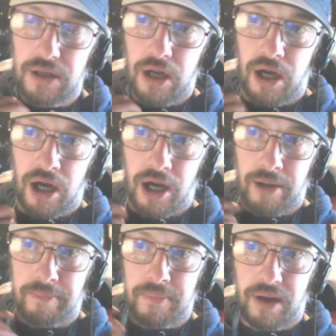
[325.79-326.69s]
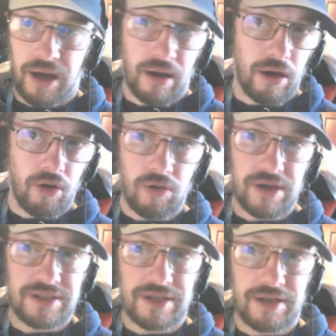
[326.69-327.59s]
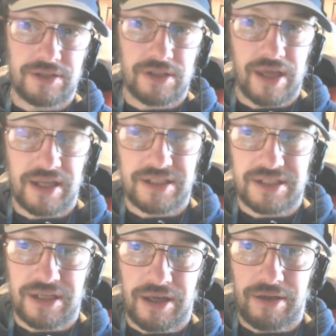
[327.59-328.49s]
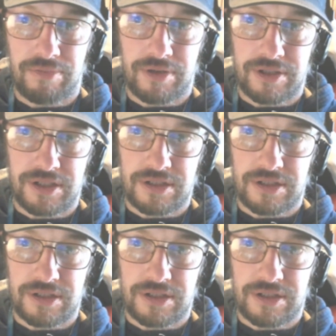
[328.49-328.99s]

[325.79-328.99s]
um, all I said to the ATC was